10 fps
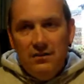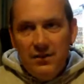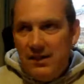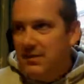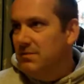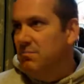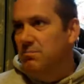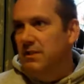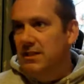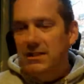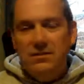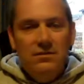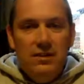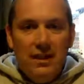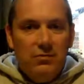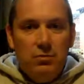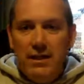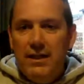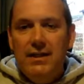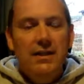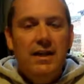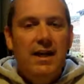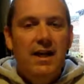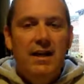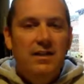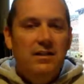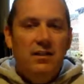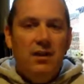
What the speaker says: this next week, year,